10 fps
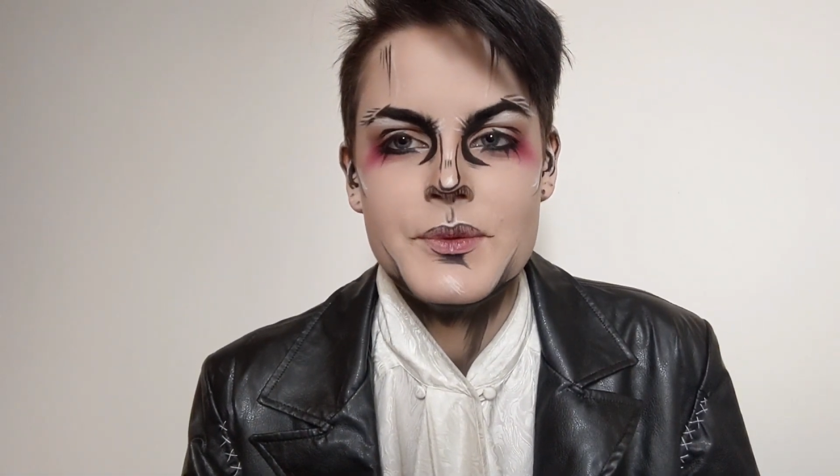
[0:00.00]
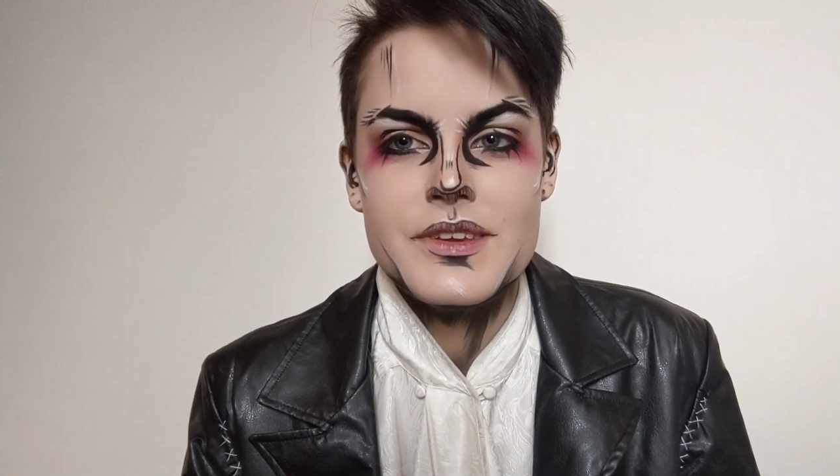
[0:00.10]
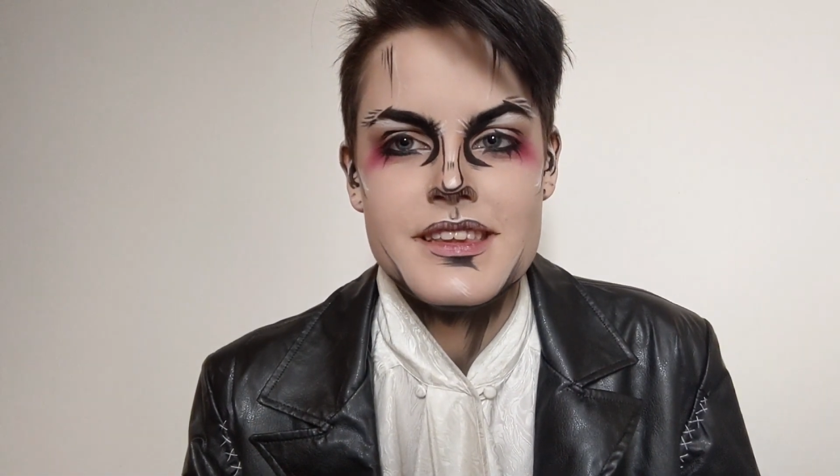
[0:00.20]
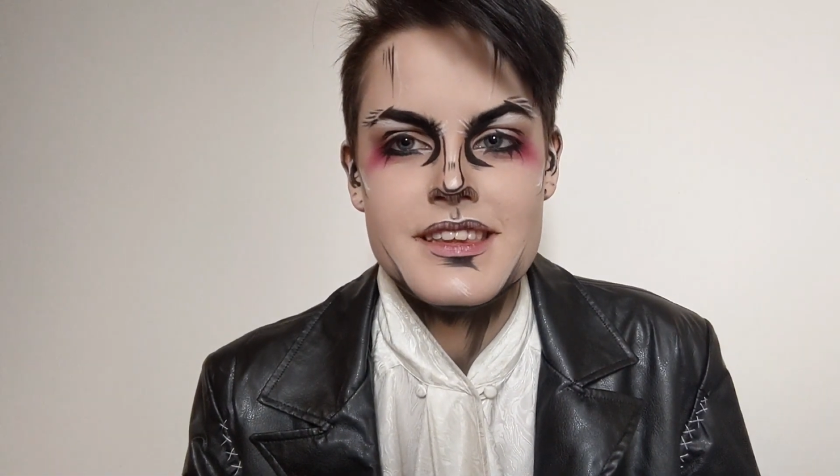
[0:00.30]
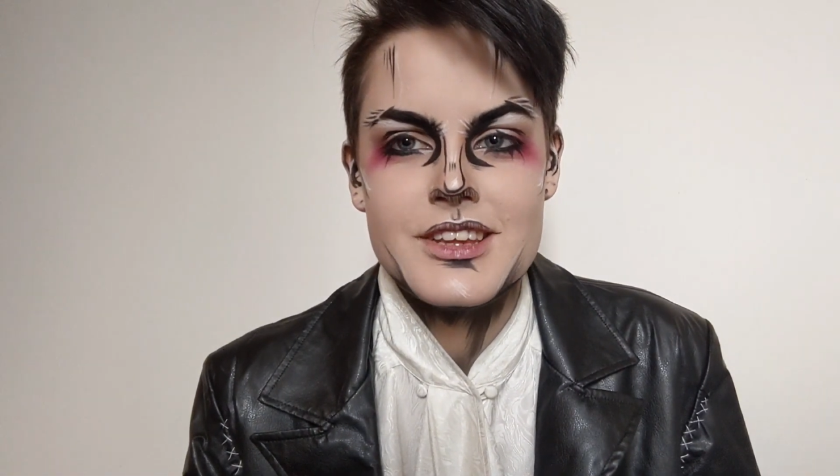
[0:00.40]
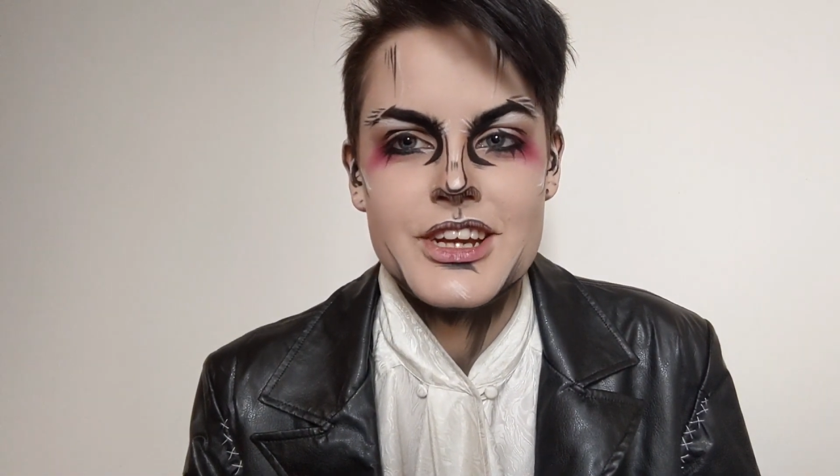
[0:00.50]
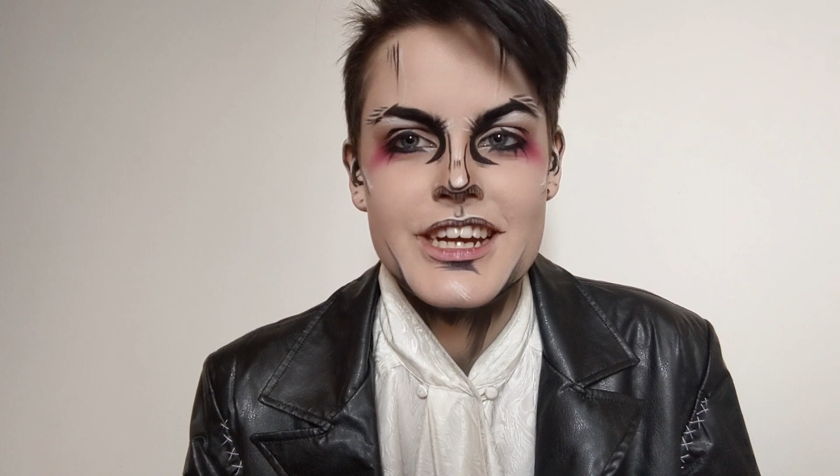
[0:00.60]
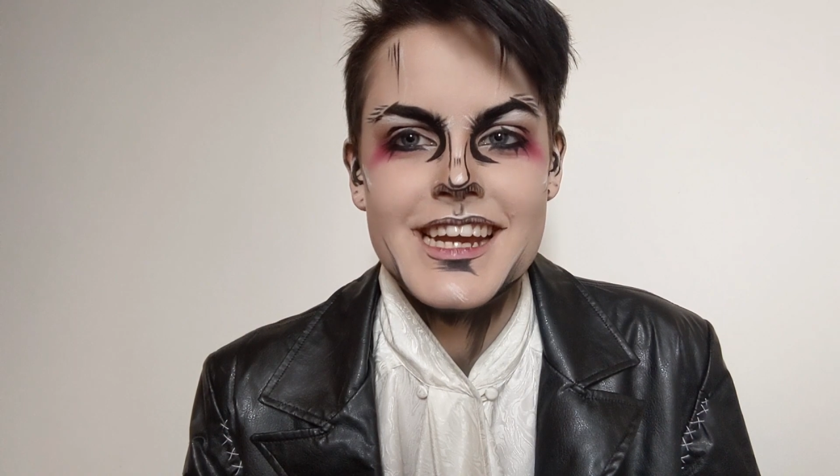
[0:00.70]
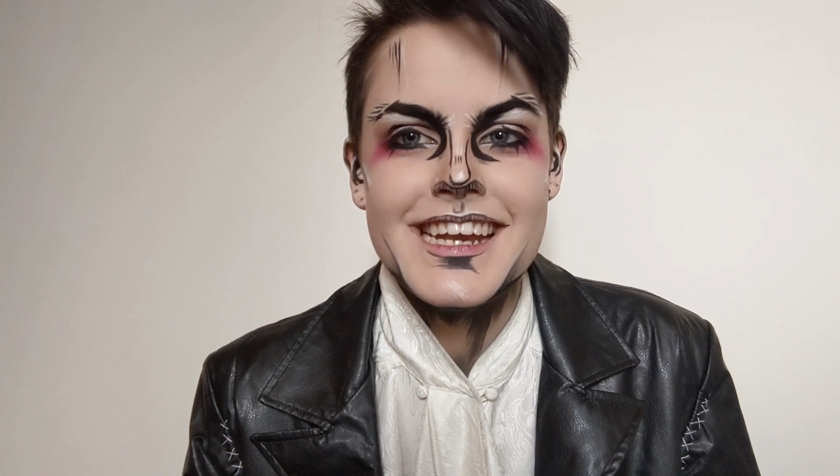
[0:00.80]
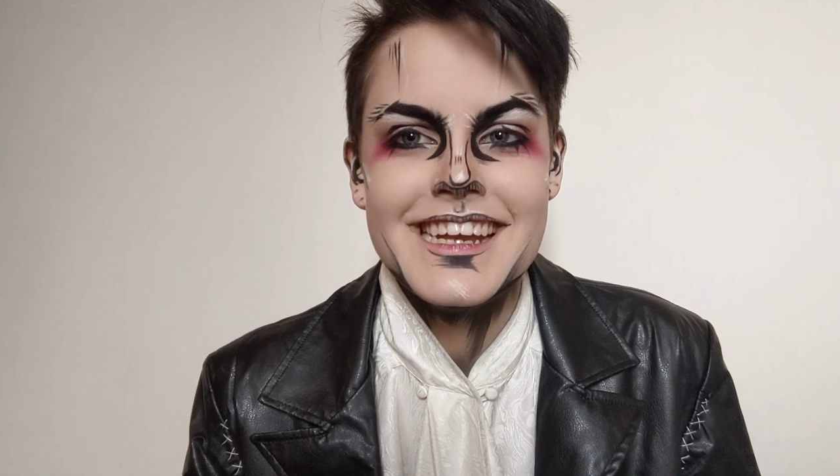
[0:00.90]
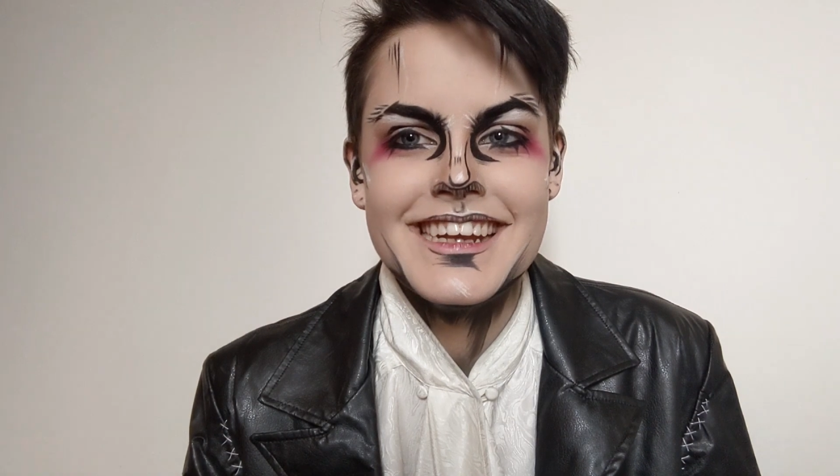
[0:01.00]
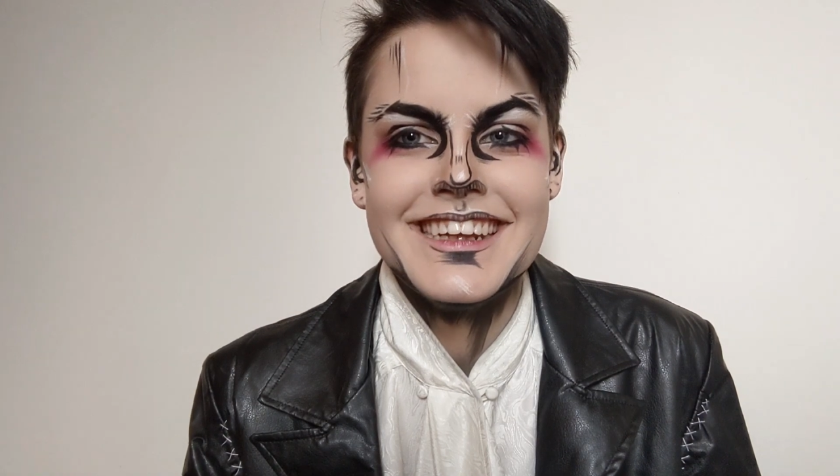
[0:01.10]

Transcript: Was this good?